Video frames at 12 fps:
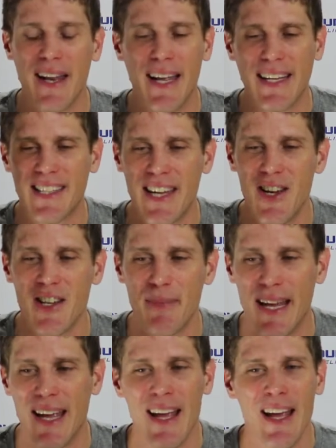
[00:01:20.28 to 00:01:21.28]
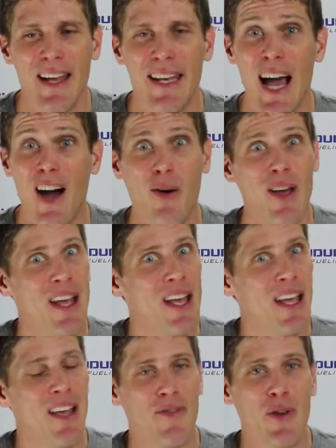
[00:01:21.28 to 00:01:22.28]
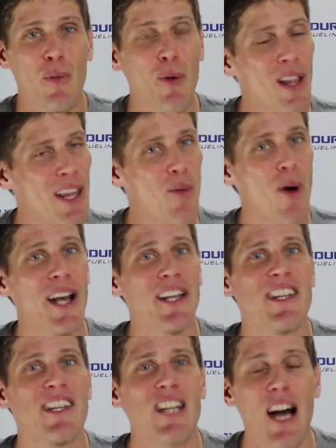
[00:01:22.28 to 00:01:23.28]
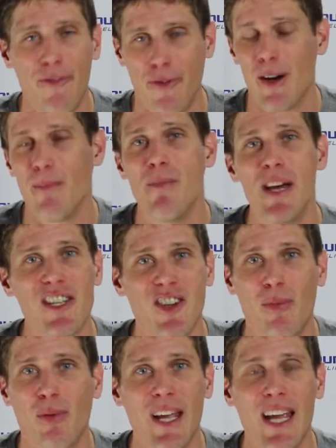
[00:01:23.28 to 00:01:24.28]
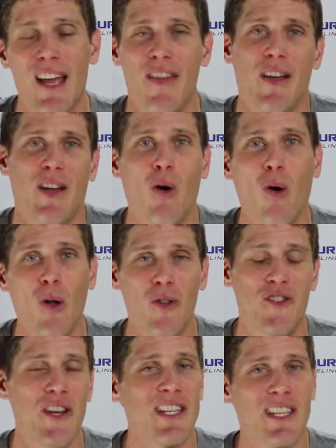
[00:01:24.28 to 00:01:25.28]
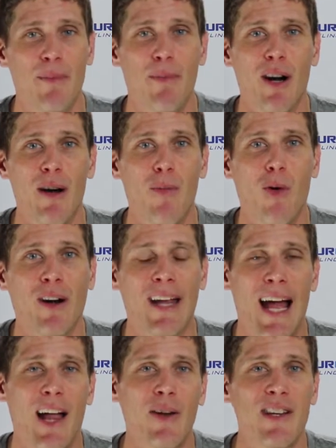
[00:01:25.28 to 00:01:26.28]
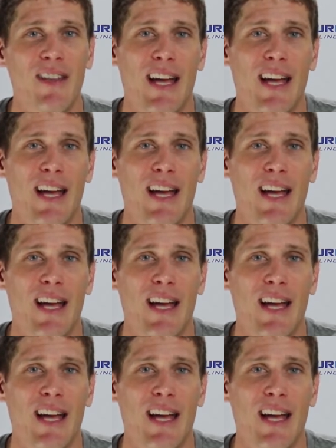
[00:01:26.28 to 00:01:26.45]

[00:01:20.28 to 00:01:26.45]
Excuse me. Now, if you really want to suffer miserably in the cold just to burn more calories,